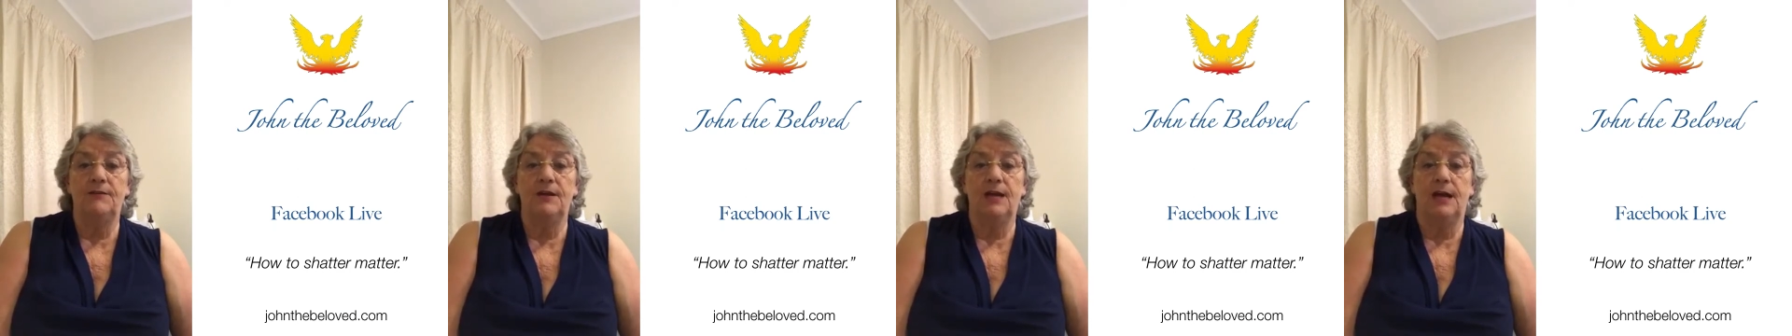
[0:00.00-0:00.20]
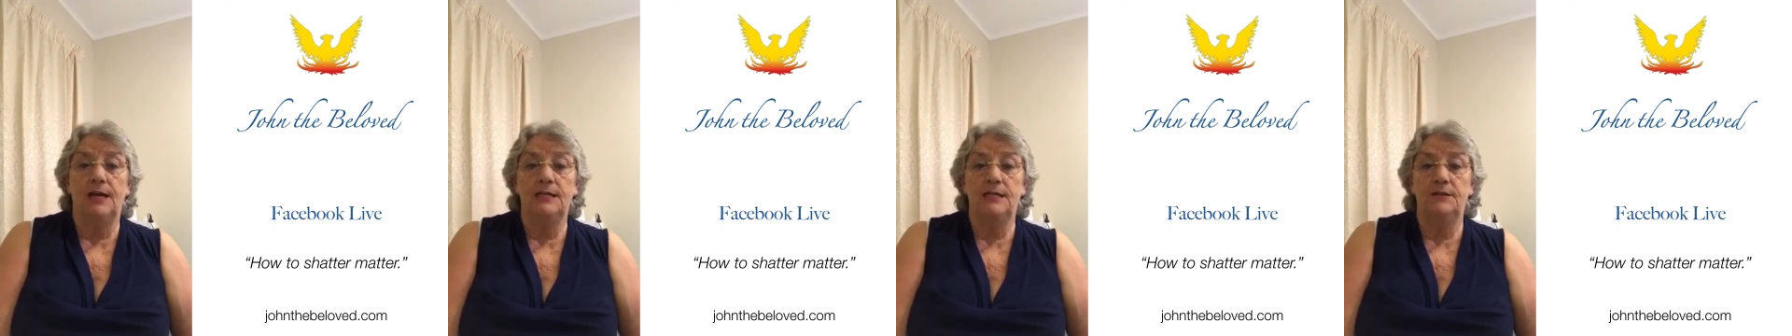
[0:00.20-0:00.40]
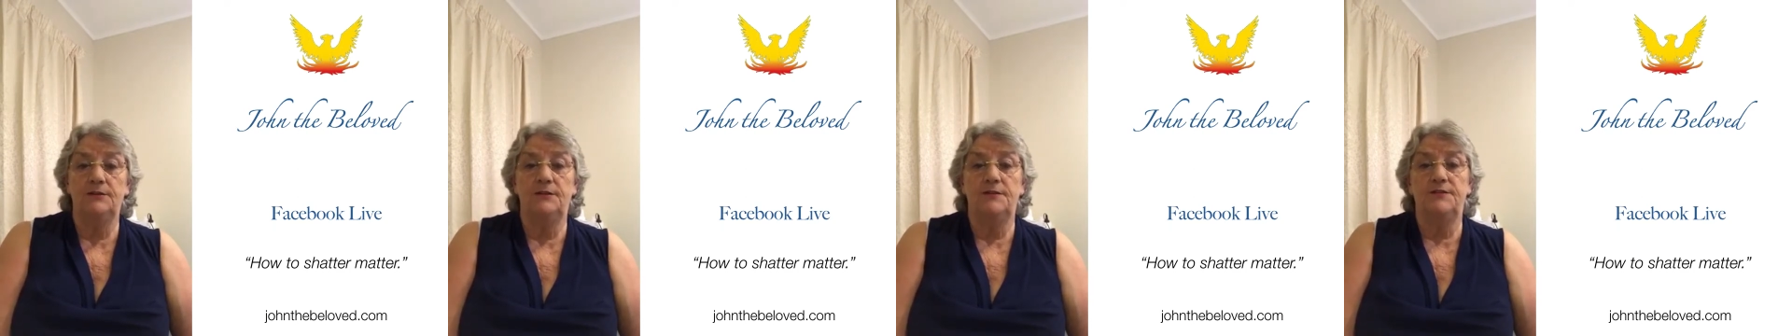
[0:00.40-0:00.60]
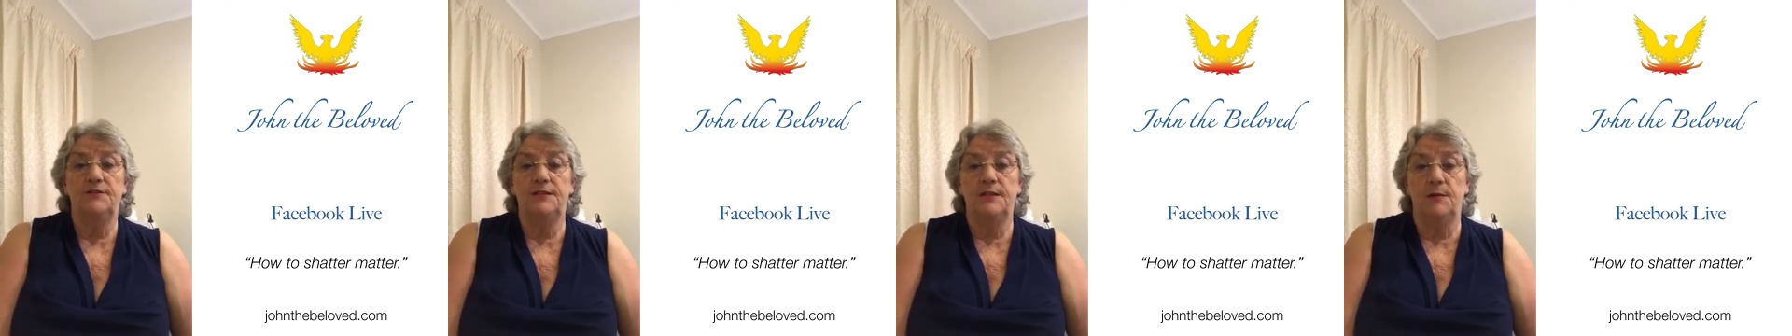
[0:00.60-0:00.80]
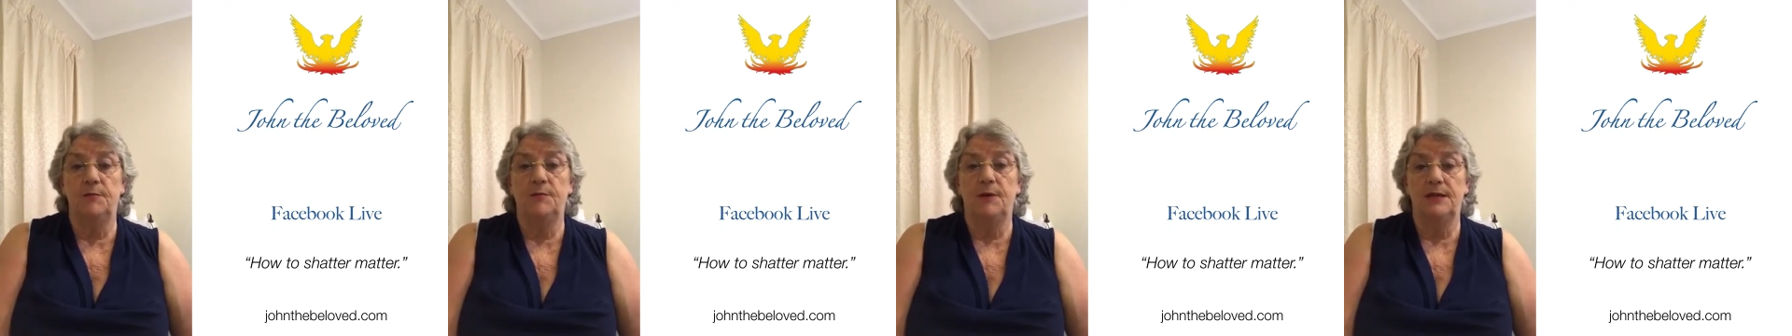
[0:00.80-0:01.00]
idea of
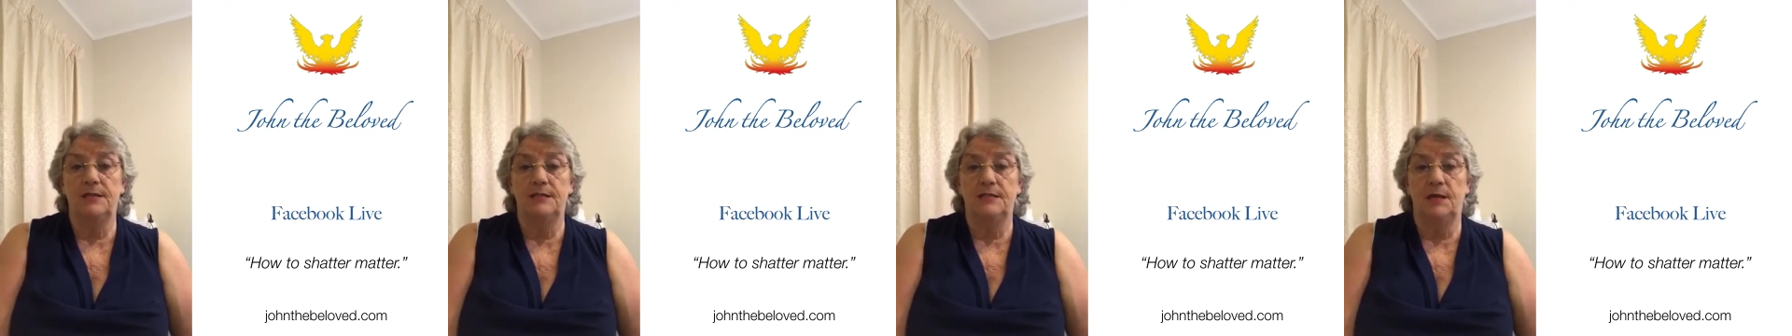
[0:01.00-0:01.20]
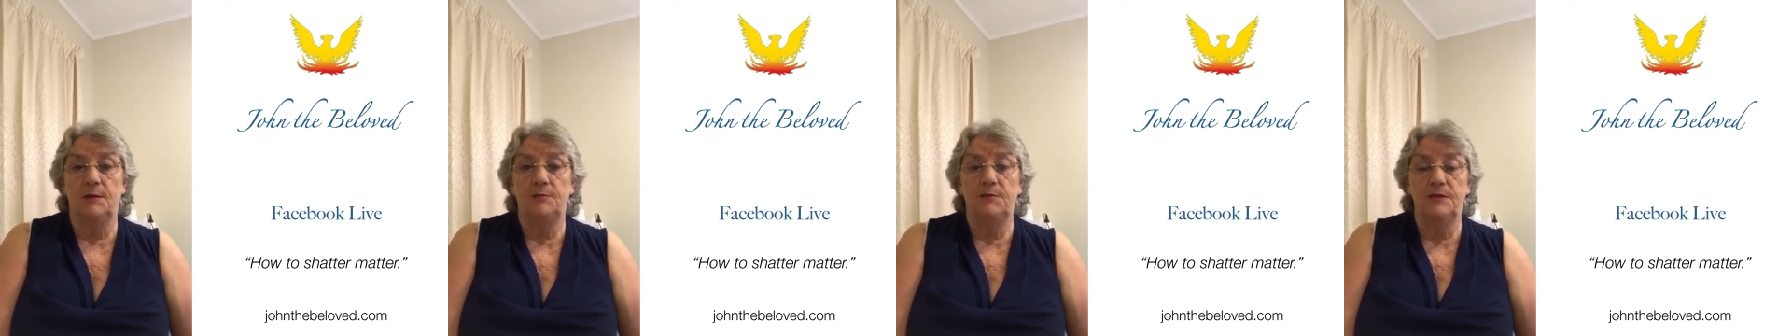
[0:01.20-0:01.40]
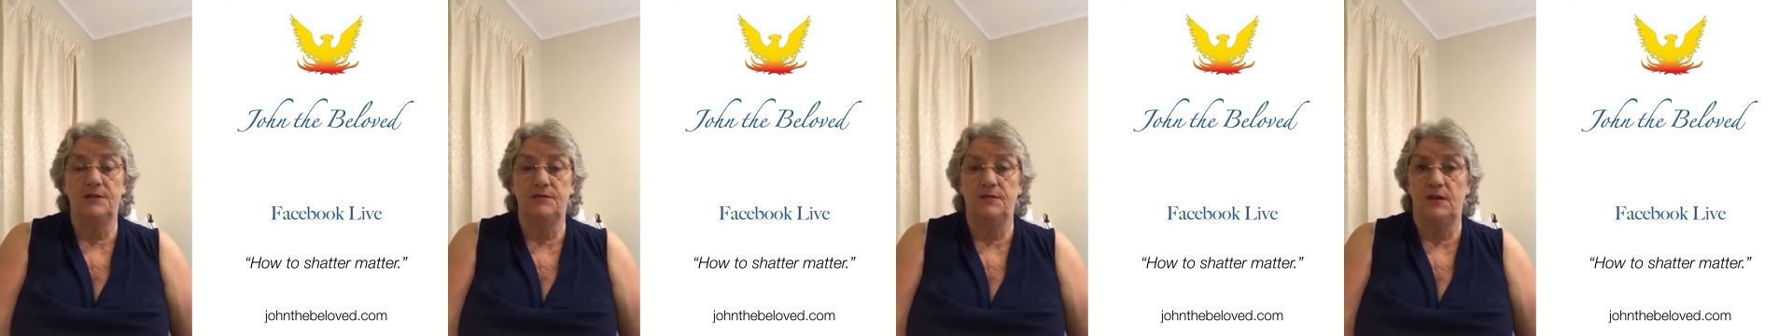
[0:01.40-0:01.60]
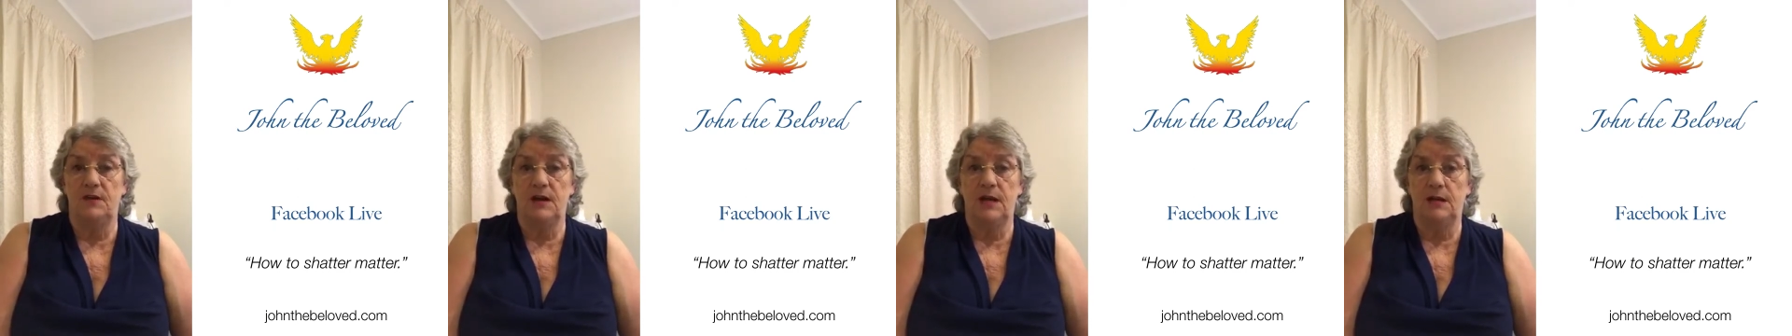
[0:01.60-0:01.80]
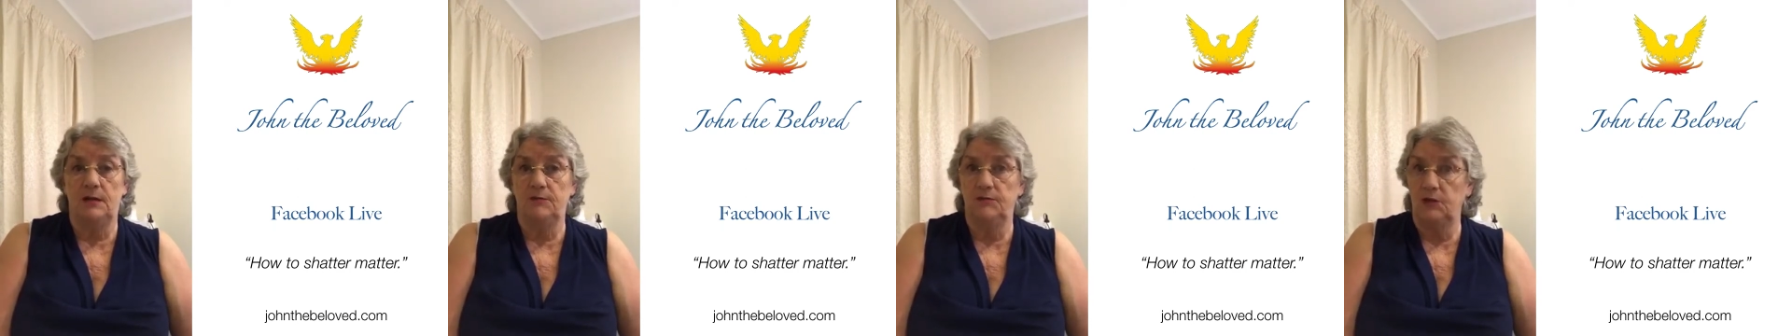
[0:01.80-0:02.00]
step by step is very
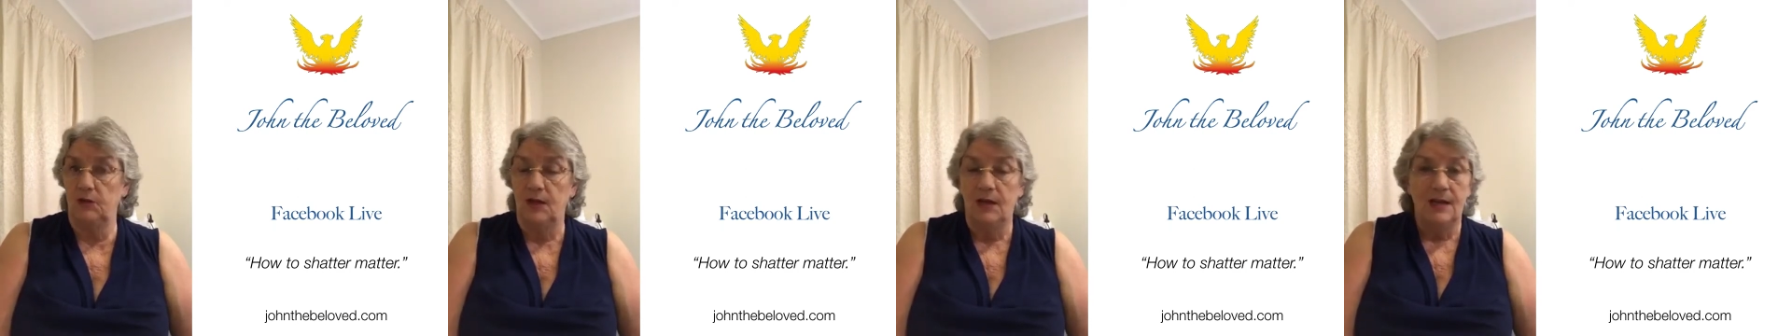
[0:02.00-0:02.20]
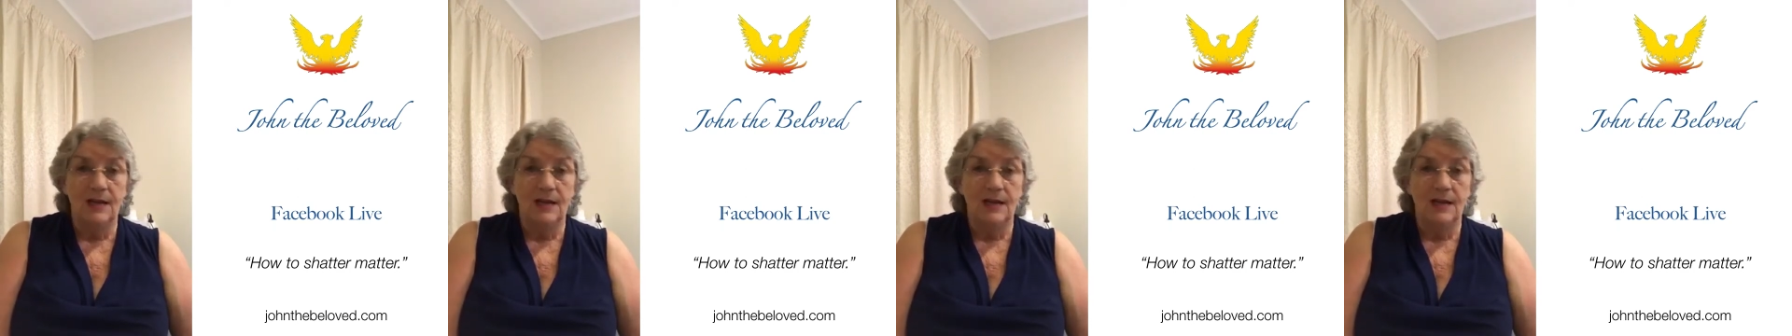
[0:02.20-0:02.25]
helpful.